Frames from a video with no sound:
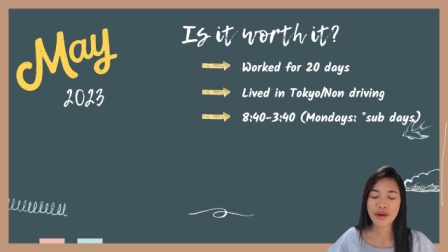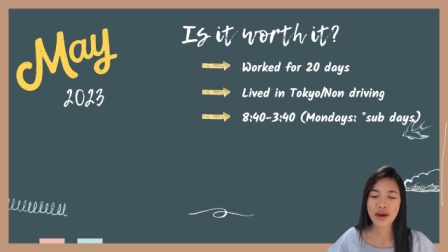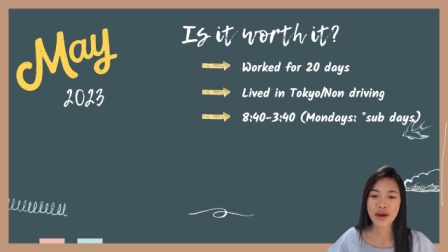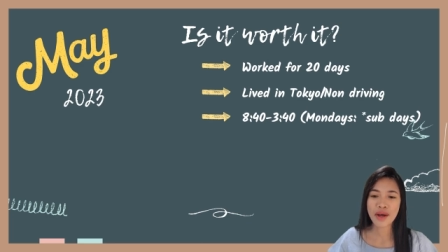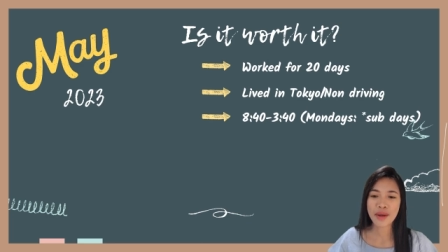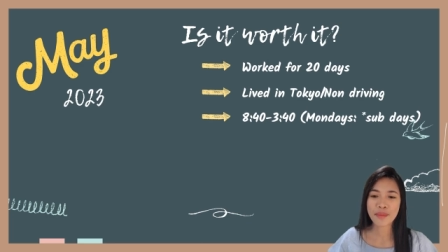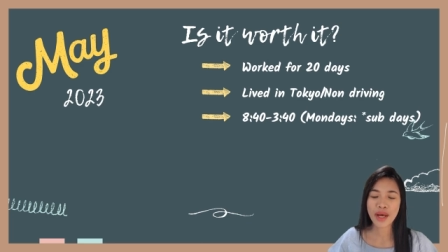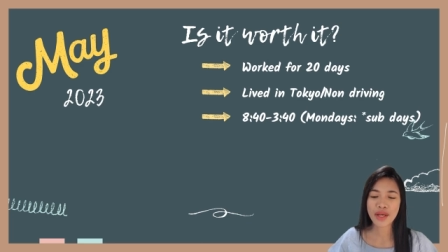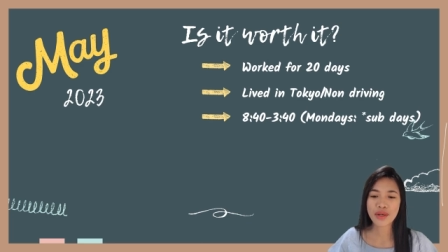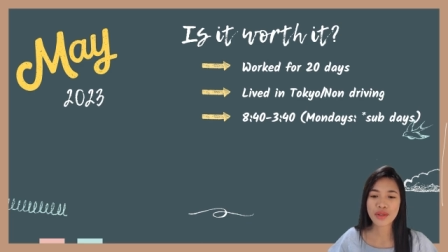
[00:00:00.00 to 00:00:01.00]
Um,
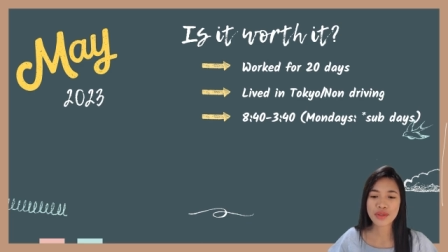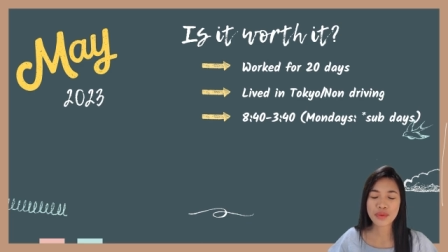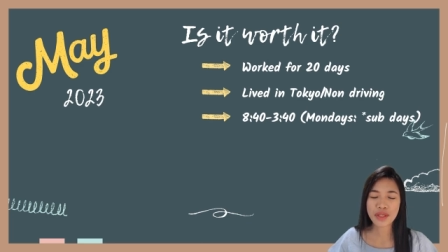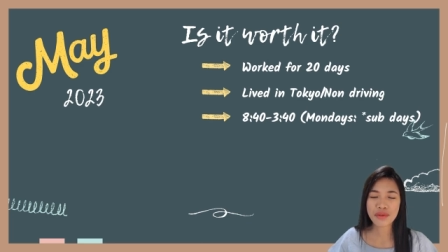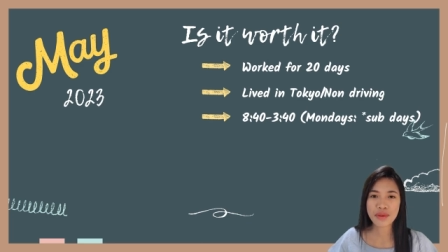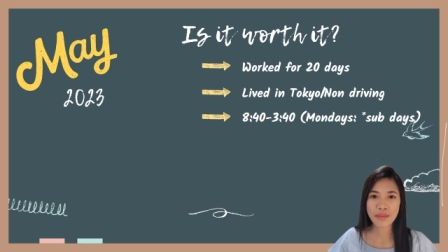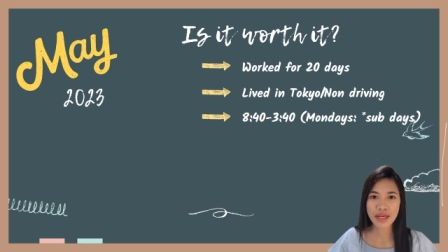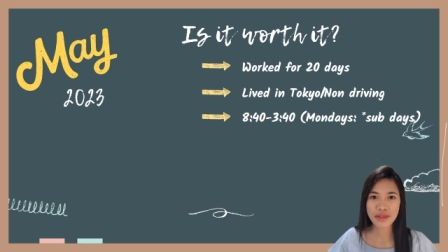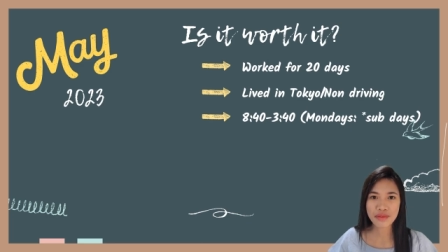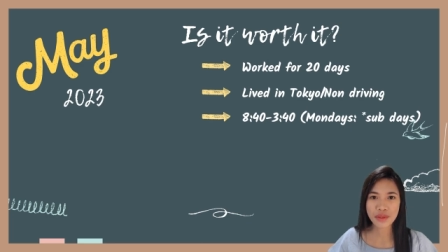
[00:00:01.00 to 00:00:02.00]
I go to work from
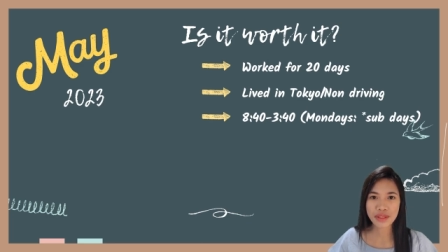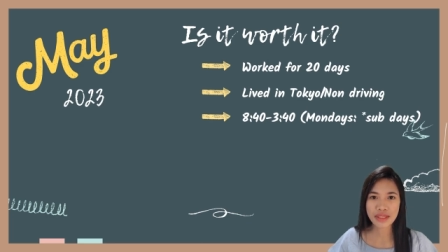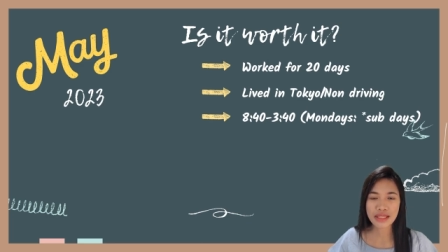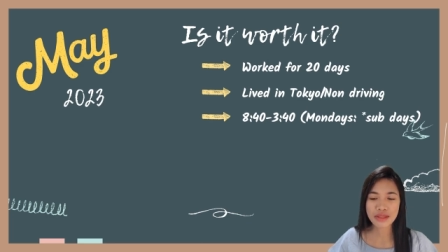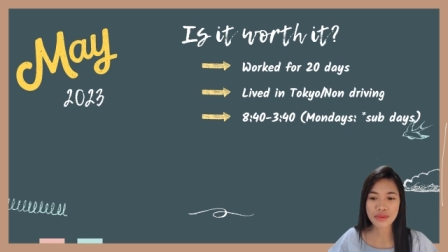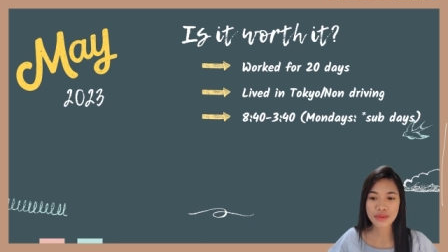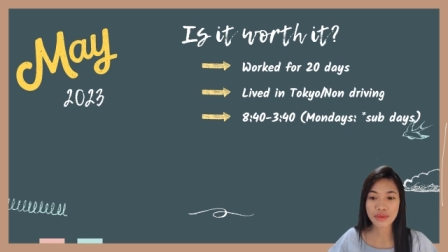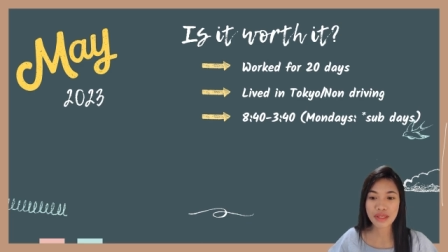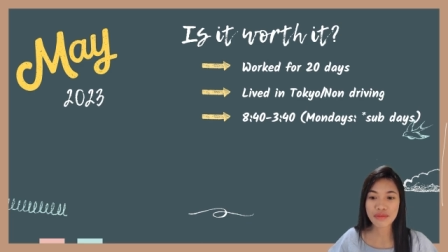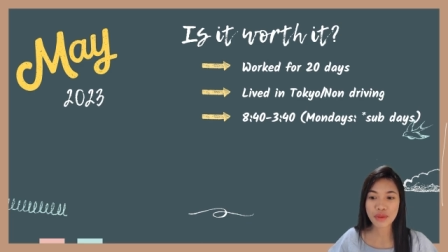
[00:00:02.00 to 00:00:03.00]
eight forty to
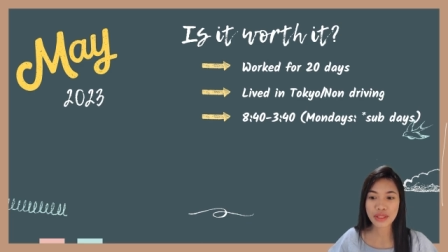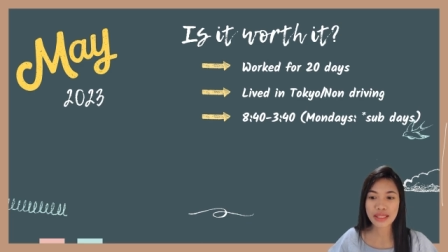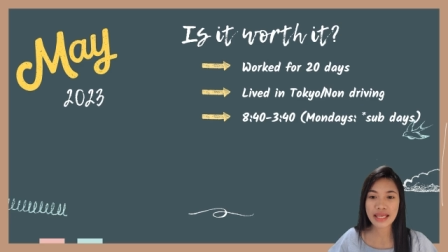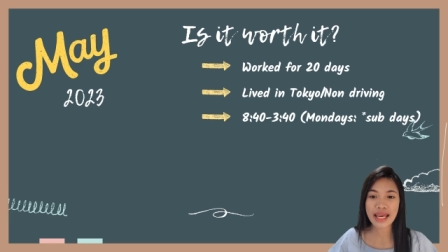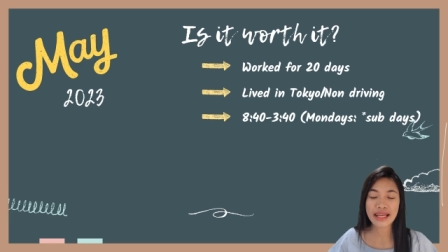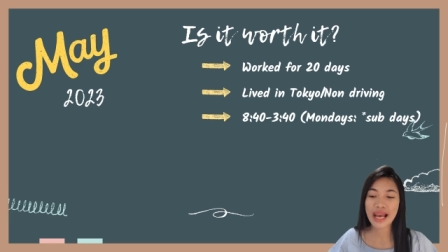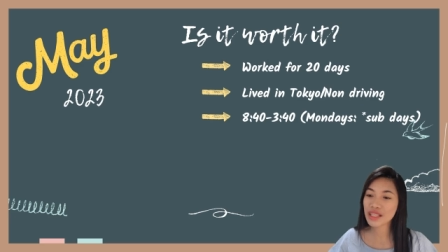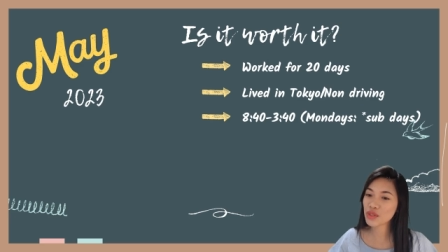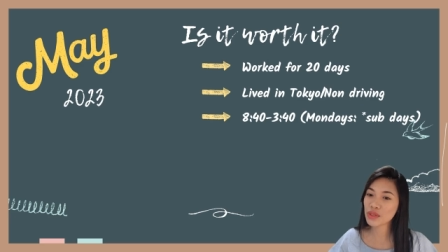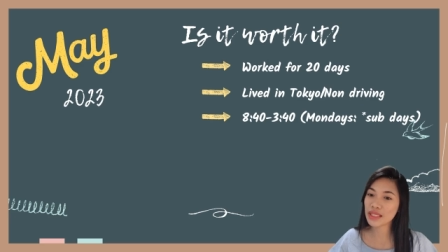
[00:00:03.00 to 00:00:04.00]
three forty, and
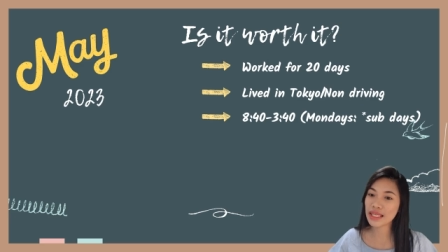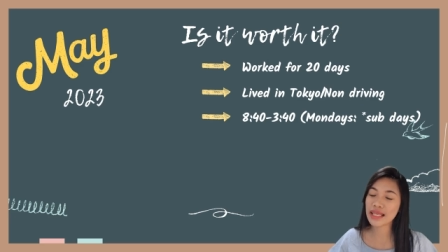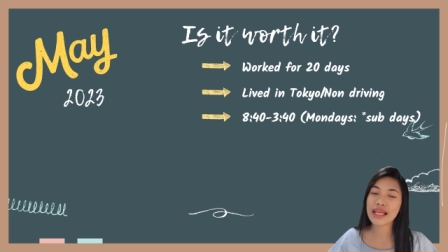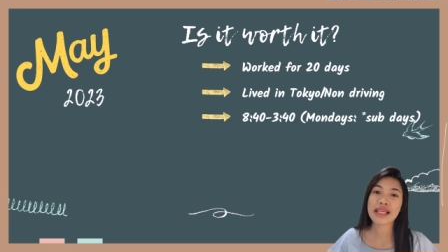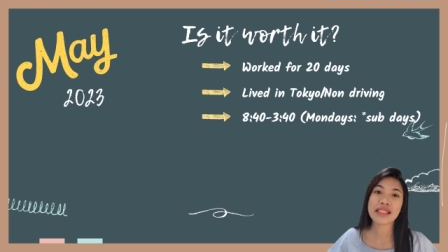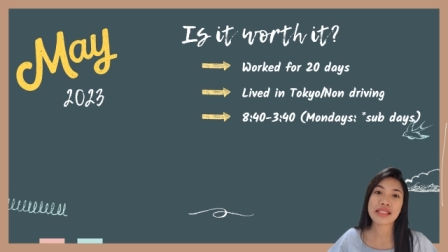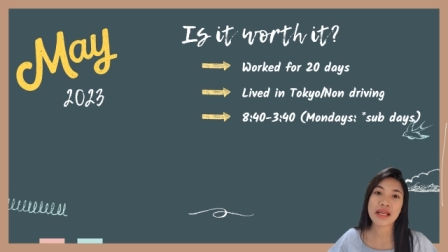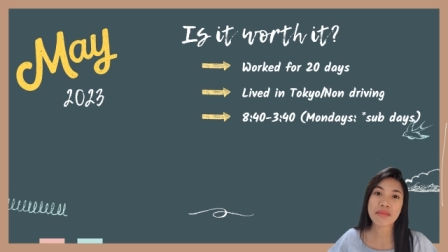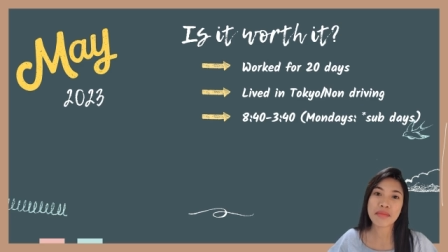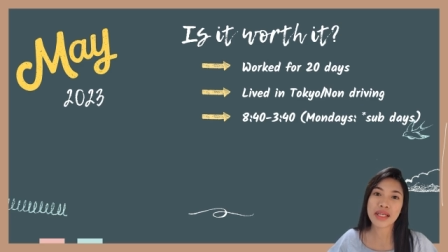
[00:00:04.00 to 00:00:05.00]
actually
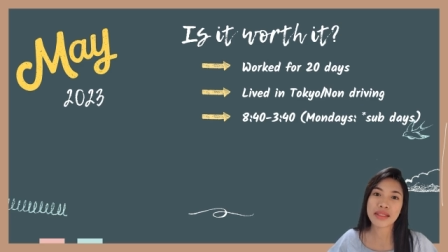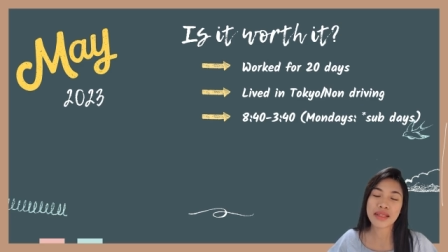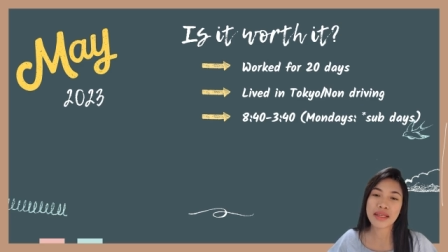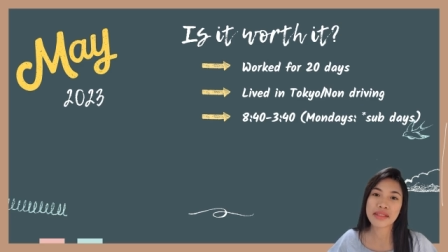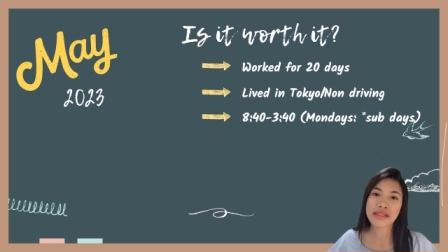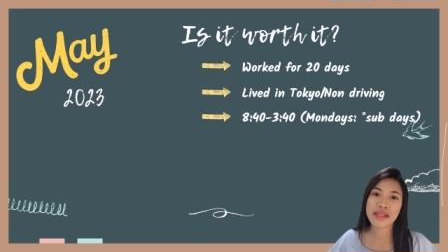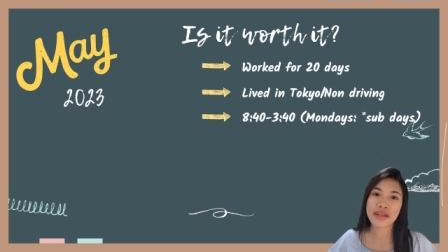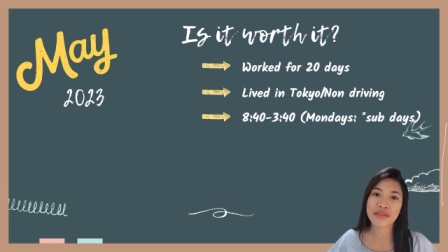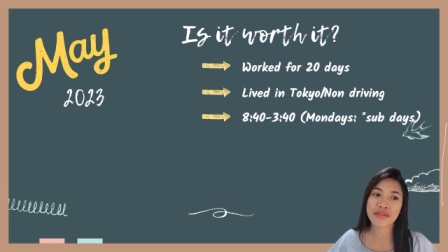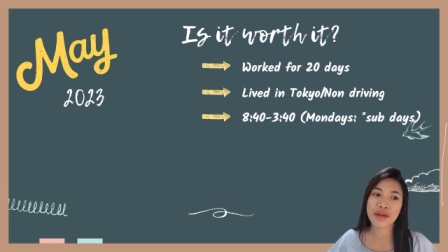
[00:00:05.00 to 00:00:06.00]
some Mondays
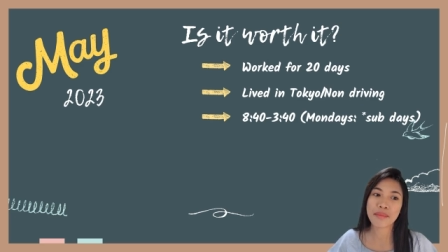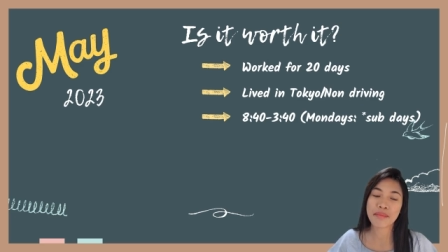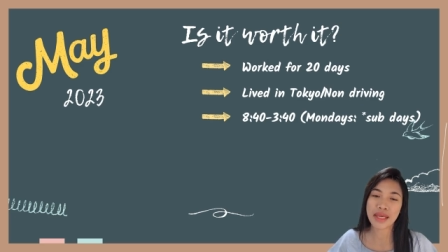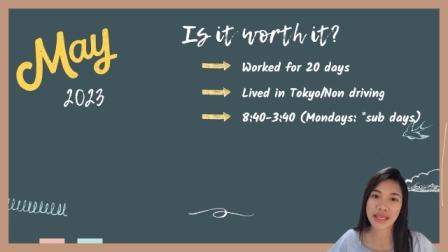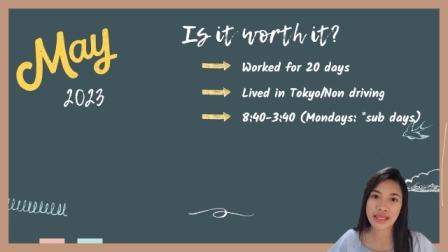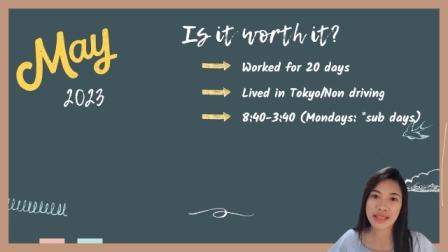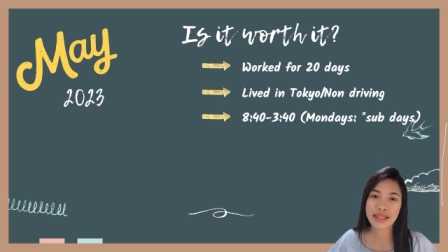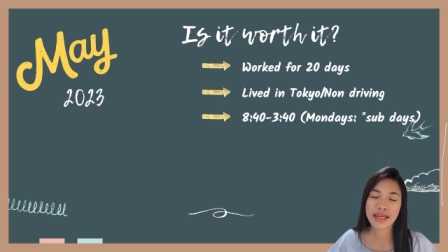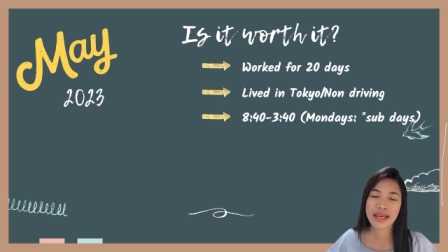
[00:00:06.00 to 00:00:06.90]
of May